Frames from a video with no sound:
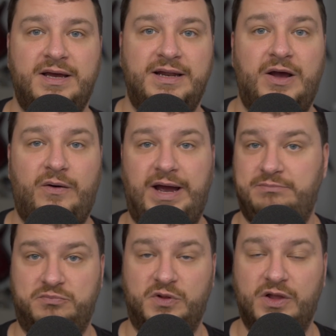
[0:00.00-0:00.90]
Now,
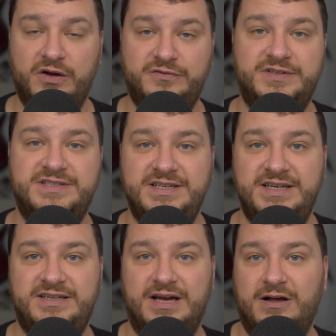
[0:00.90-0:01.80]
I love to
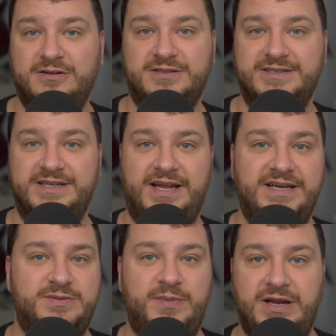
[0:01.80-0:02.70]
see toggles and
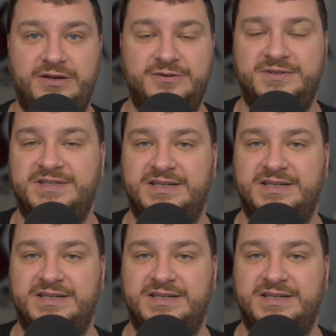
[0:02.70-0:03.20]
nice menus,